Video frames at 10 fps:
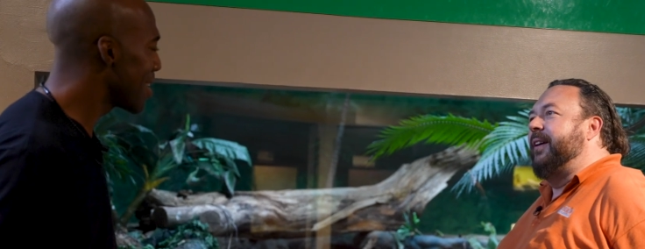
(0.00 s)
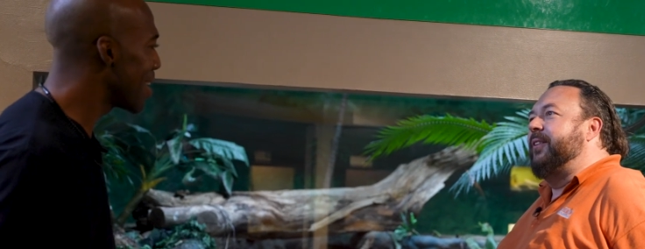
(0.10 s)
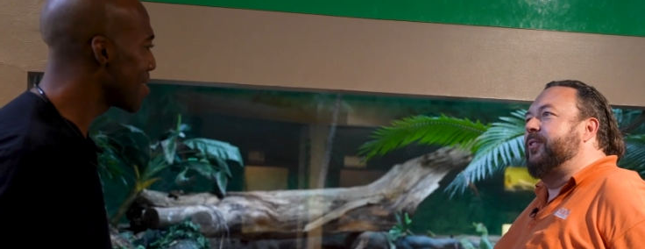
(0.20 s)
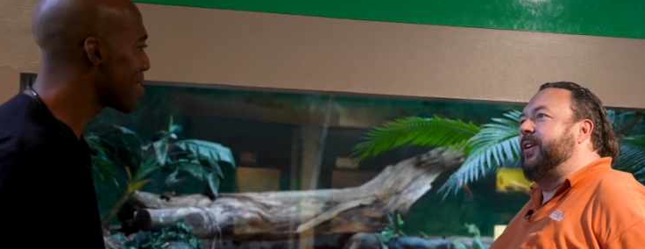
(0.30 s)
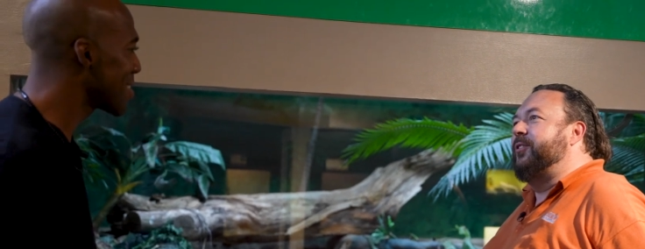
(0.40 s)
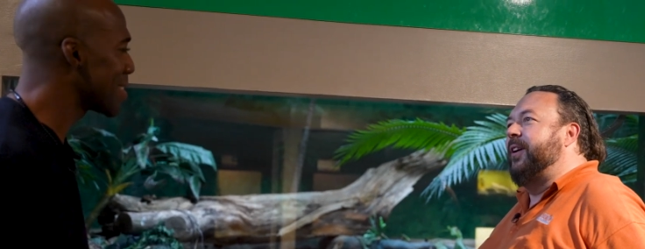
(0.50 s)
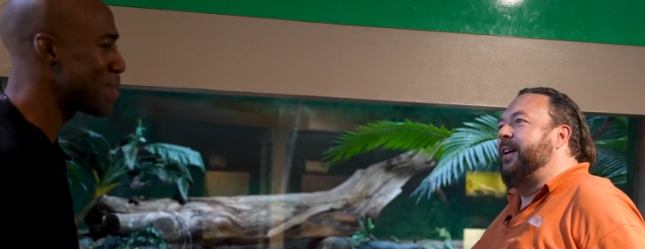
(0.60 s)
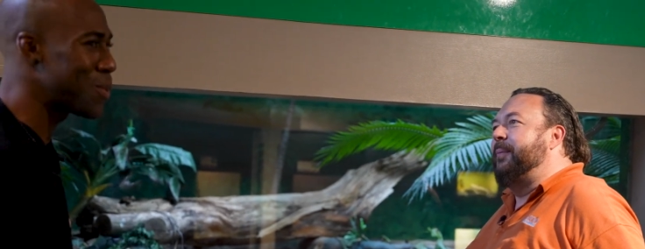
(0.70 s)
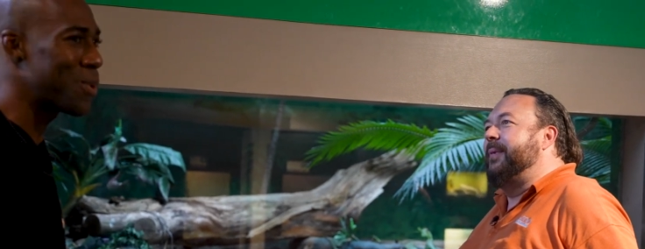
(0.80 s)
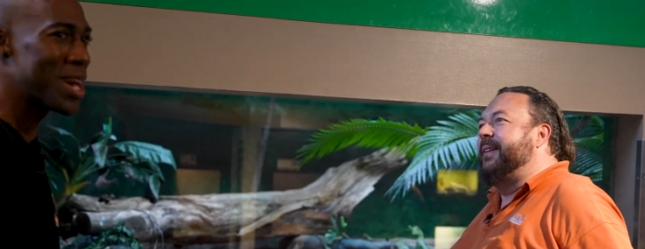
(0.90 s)
Speaker 1: Yes? Yes, I
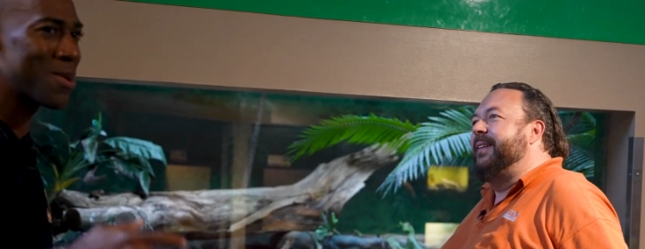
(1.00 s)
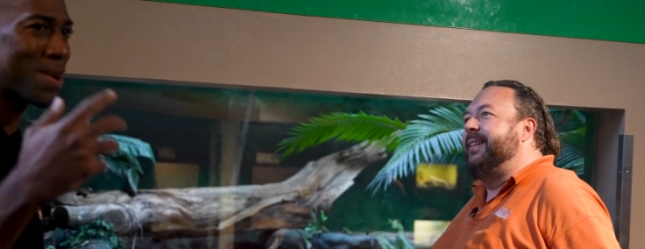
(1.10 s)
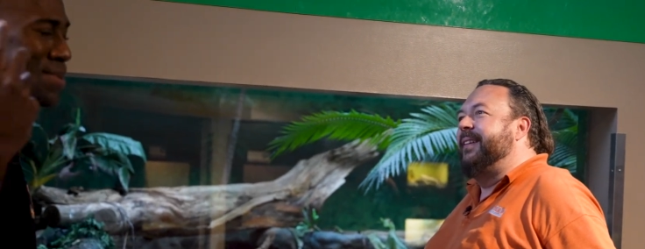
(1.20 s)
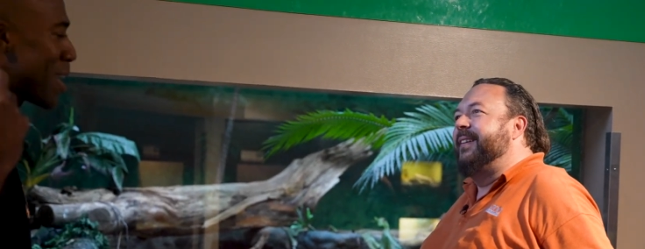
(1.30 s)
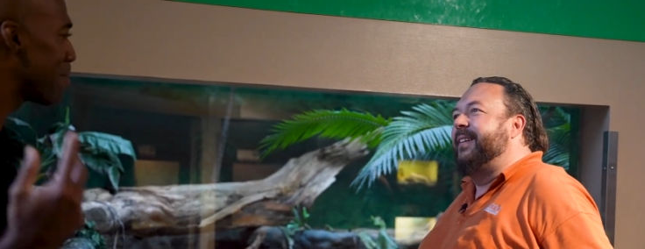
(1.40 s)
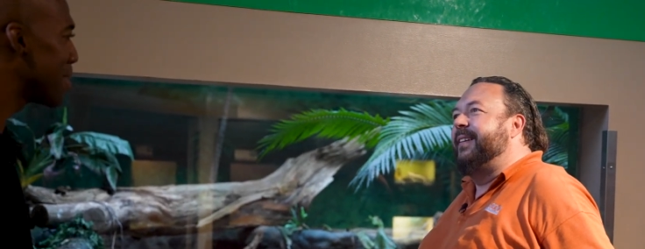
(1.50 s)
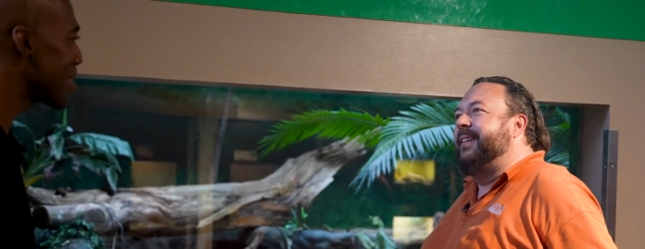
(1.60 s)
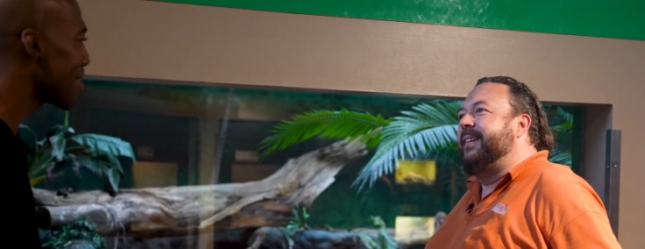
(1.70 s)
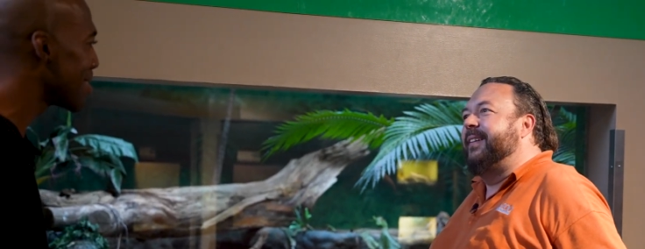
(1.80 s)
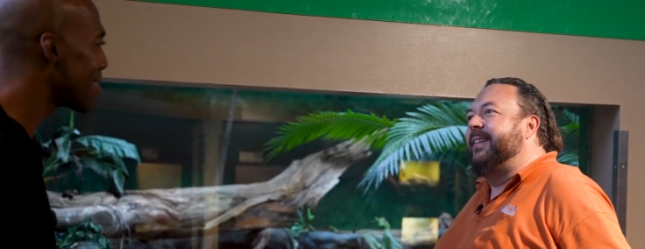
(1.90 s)
mean, we're in a reptile
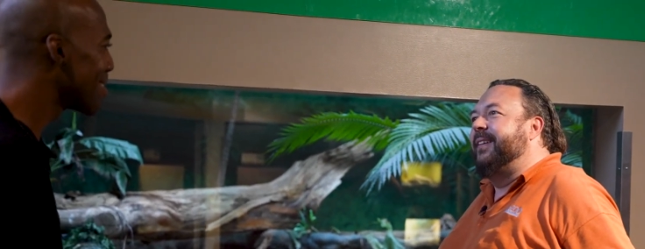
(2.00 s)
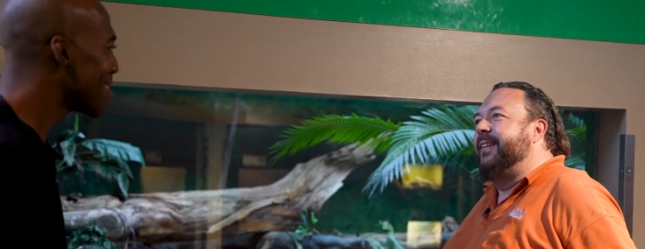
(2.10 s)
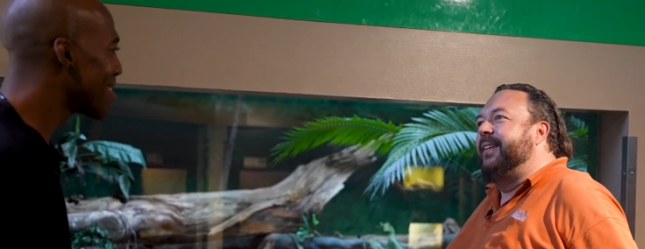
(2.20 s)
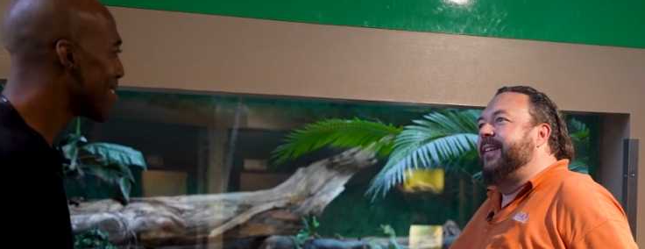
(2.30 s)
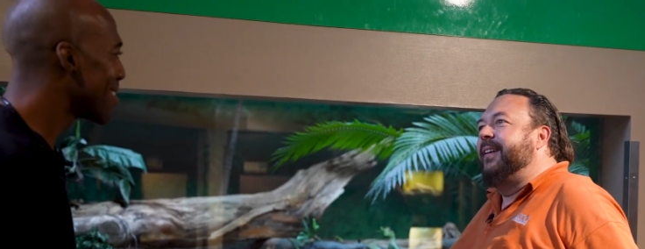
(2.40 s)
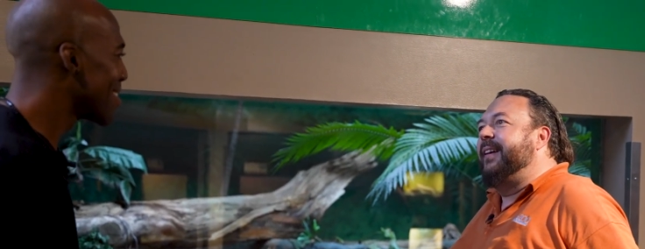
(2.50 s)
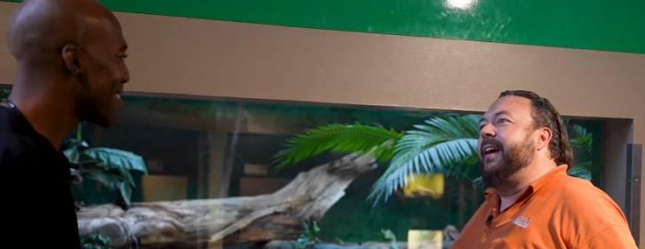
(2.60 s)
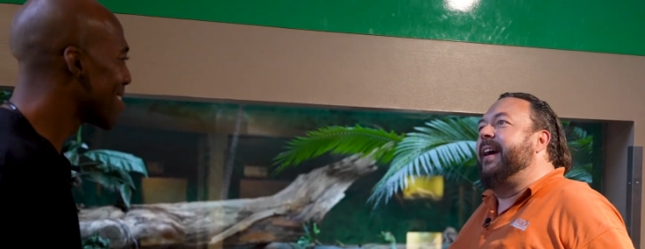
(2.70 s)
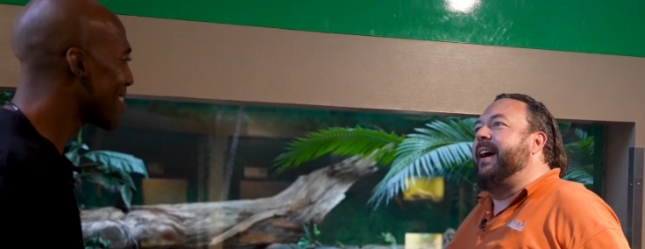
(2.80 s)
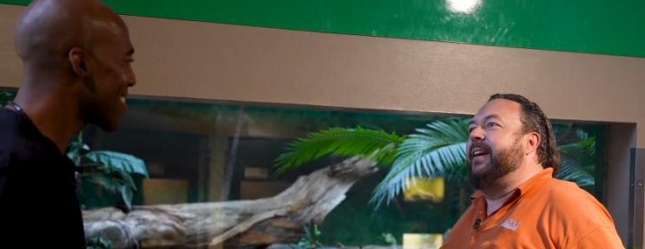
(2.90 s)
building?
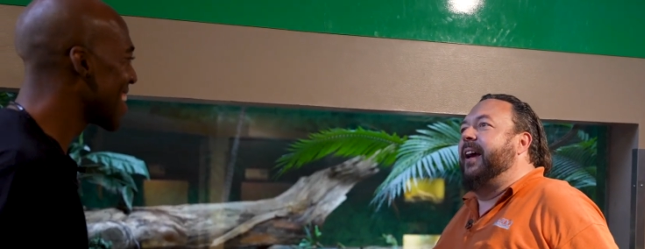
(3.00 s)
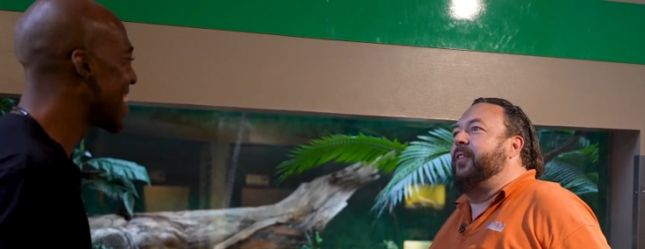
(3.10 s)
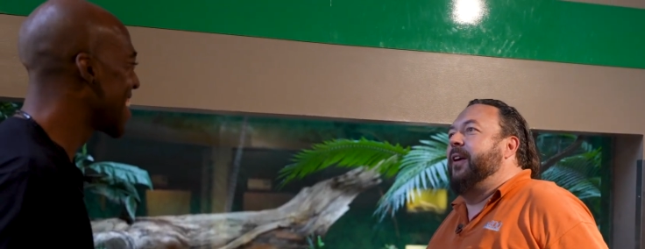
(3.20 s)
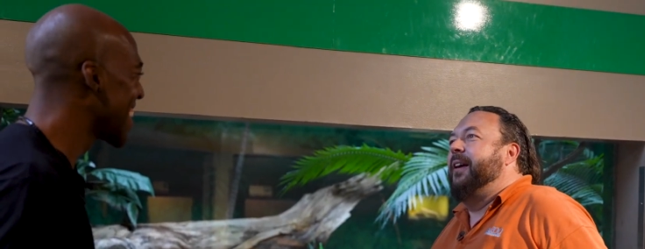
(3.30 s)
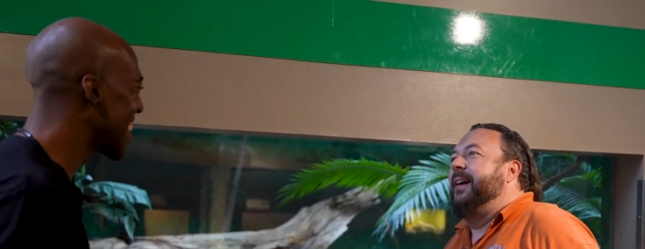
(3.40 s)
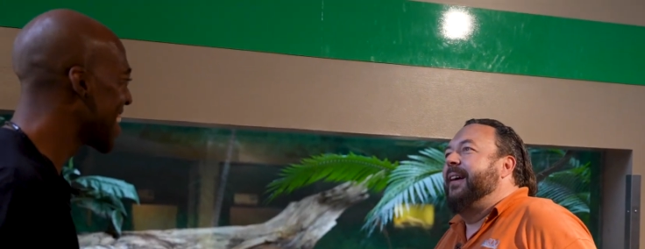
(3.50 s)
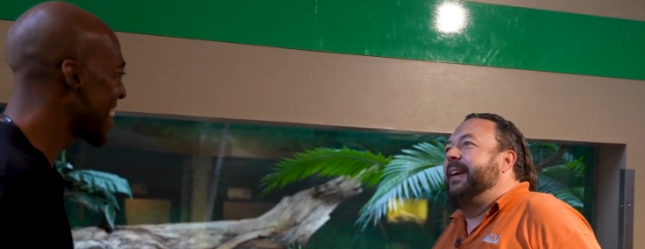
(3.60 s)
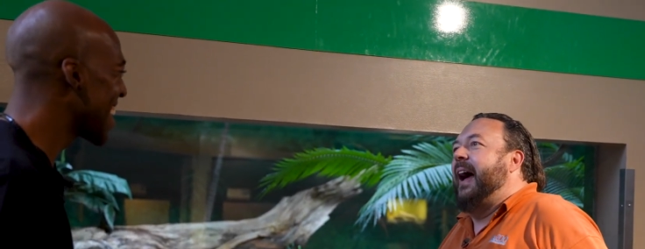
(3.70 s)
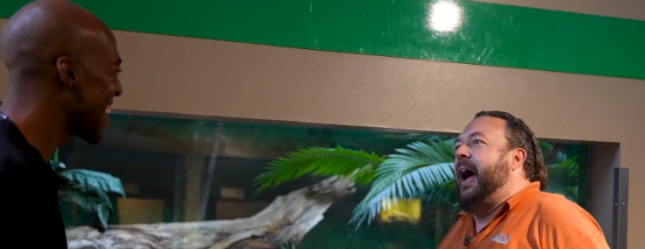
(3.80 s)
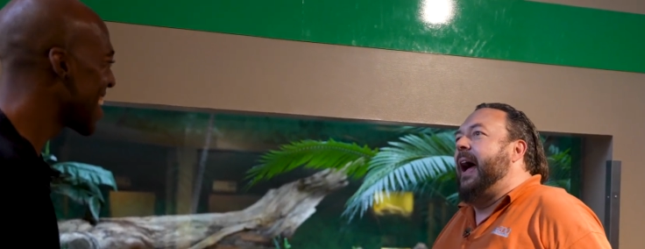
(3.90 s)
Yeah, yeah.
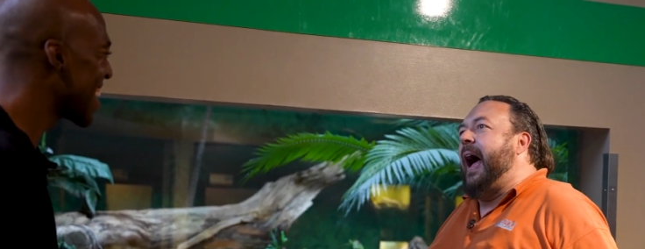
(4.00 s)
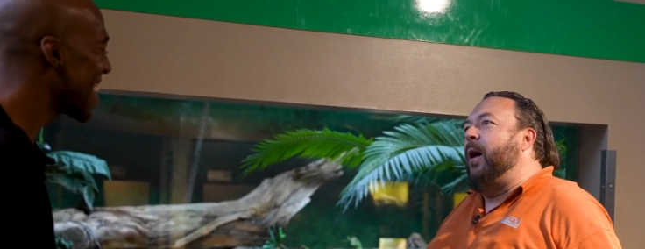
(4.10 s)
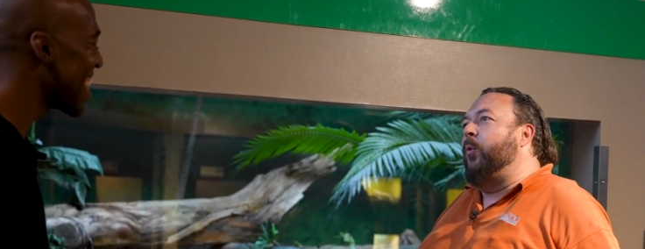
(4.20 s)
Yeah, I